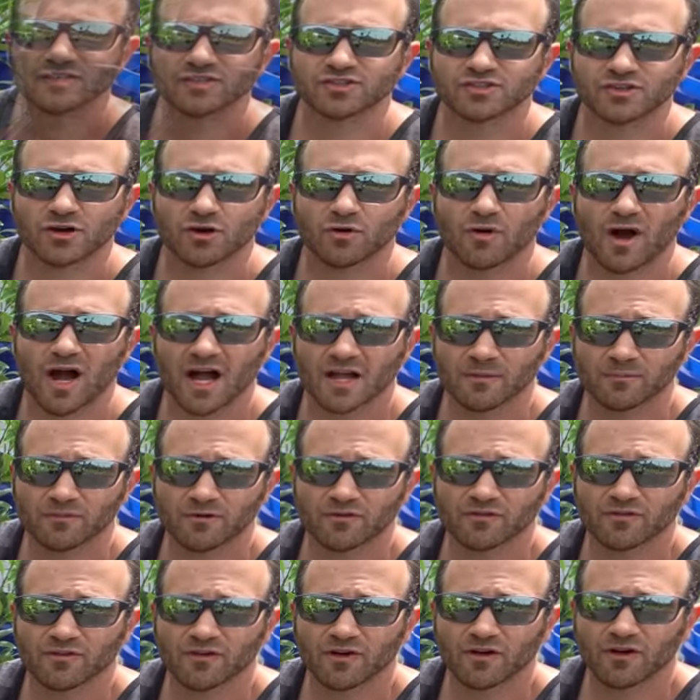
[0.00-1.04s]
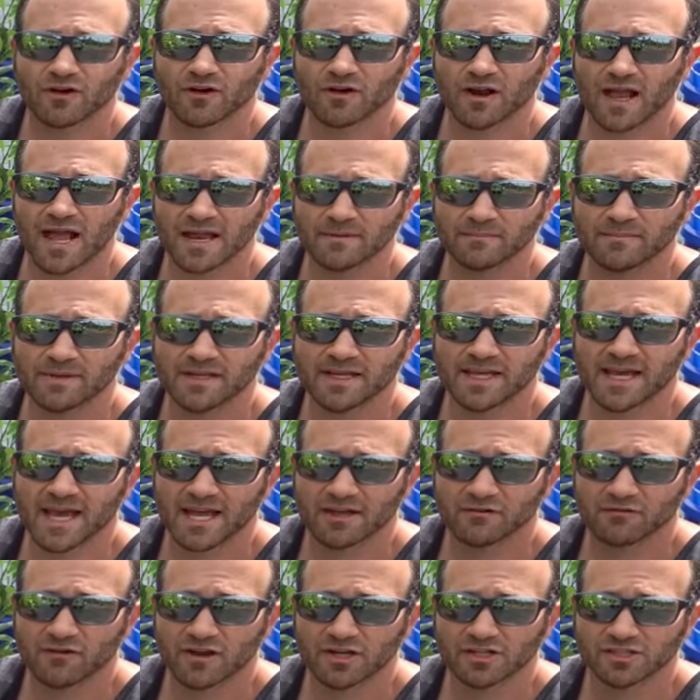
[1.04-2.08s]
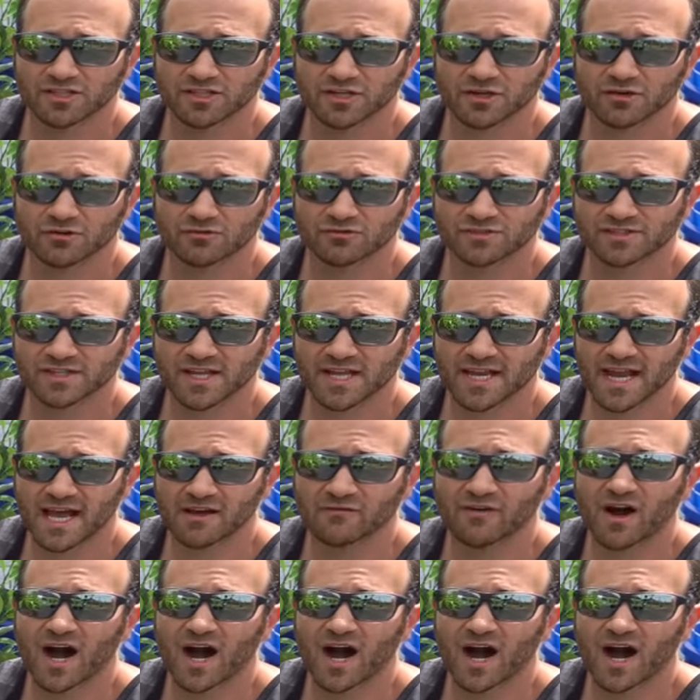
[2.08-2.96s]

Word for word: So I prefer NPK ratios that have